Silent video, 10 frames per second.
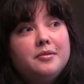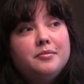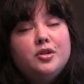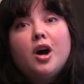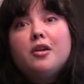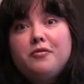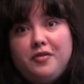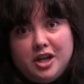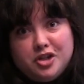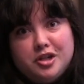
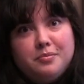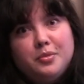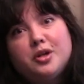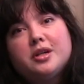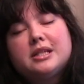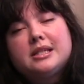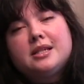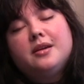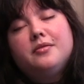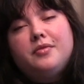nonfiction books
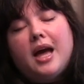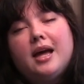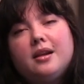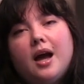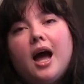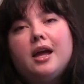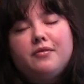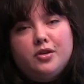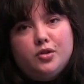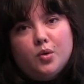that I've
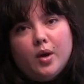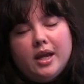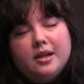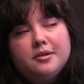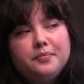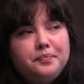enjoyed